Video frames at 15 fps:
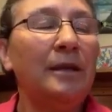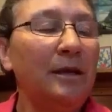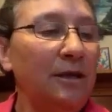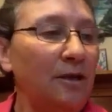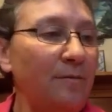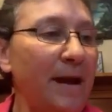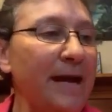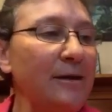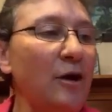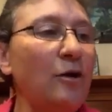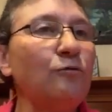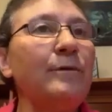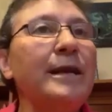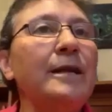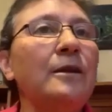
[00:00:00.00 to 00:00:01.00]
You may
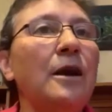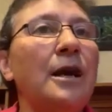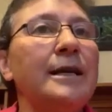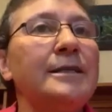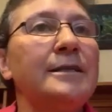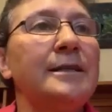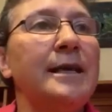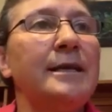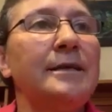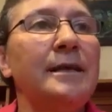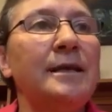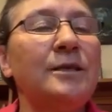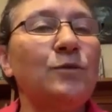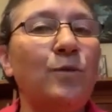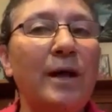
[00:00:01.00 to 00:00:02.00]
not realise that
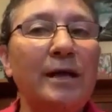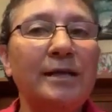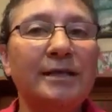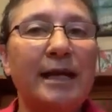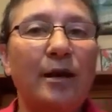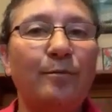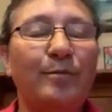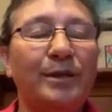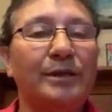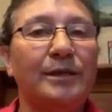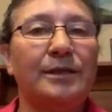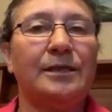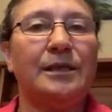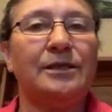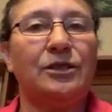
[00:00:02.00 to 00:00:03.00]
as well as our
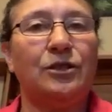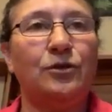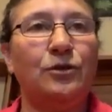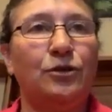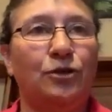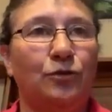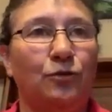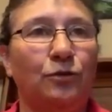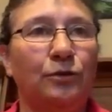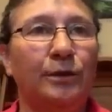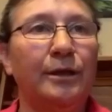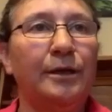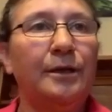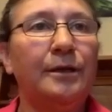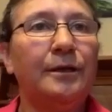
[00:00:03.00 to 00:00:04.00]
business as usual,
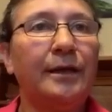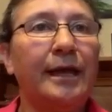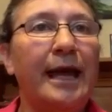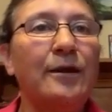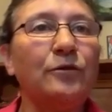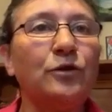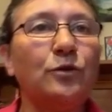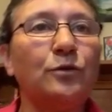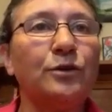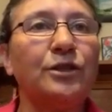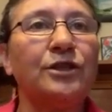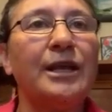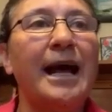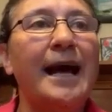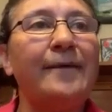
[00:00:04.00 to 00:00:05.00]
the council
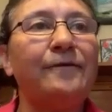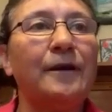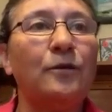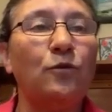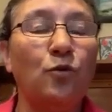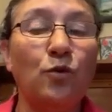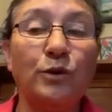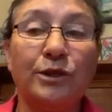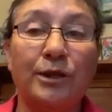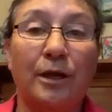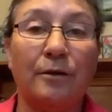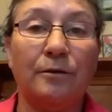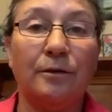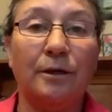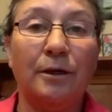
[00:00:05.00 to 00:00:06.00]
staff are
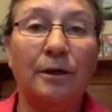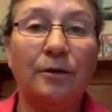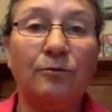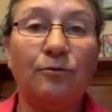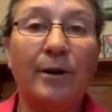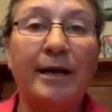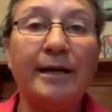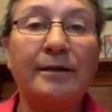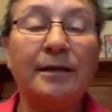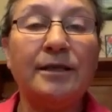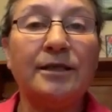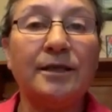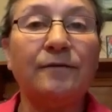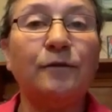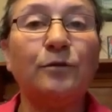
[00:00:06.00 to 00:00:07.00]
also running the
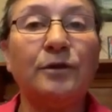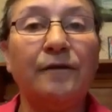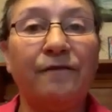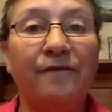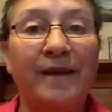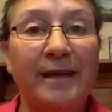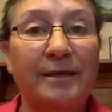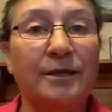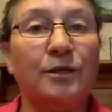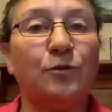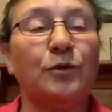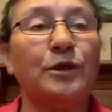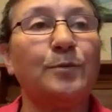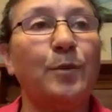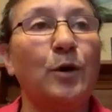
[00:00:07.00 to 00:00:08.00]
civil defence
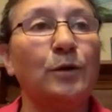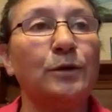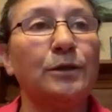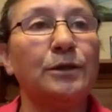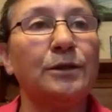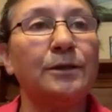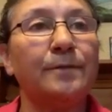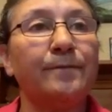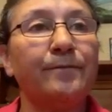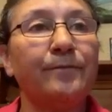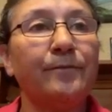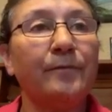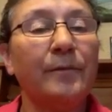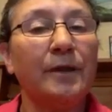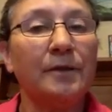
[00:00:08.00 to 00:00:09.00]
response.
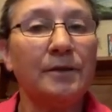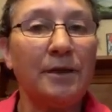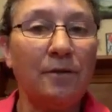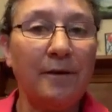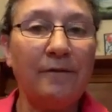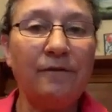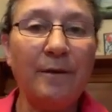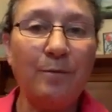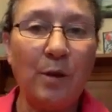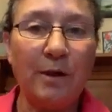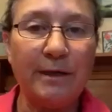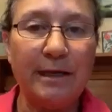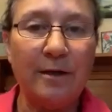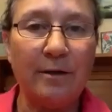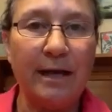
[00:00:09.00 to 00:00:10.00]
So
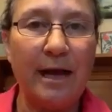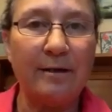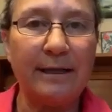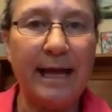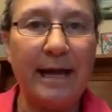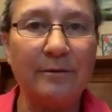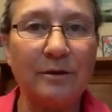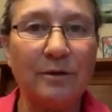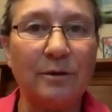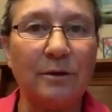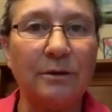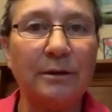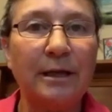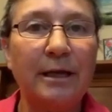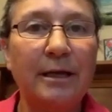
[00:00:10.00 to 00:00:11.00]
everybody on our
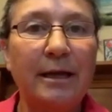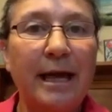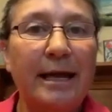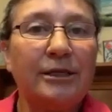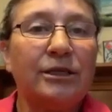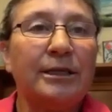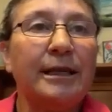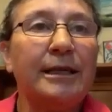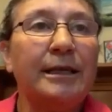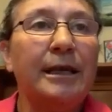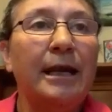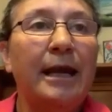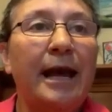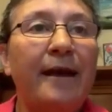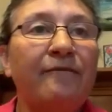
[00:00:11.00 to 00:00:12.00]
council
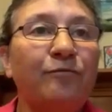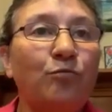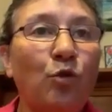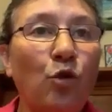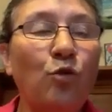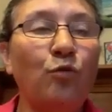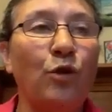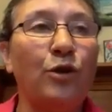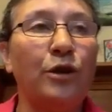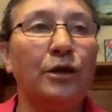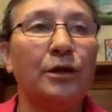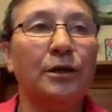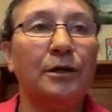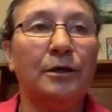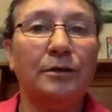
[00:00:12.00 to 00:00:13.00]
actually have more
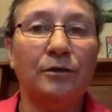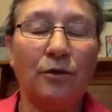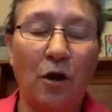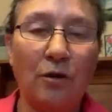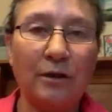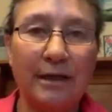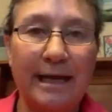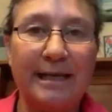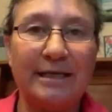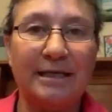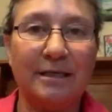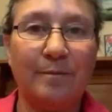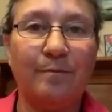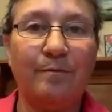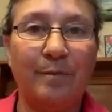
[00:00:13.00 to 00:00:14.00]
work, not
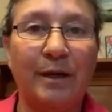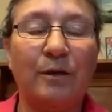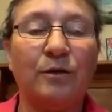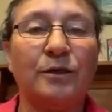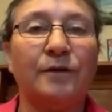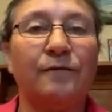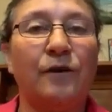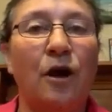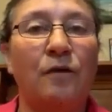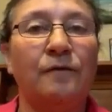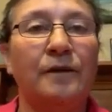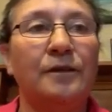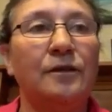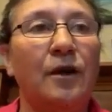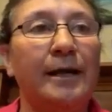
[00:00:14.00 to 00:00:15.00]
less, because of
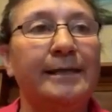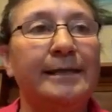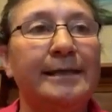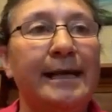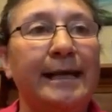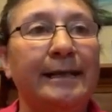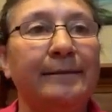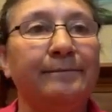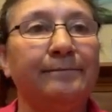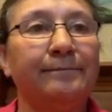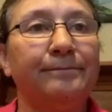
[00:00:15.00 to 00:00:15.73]
COVID-19.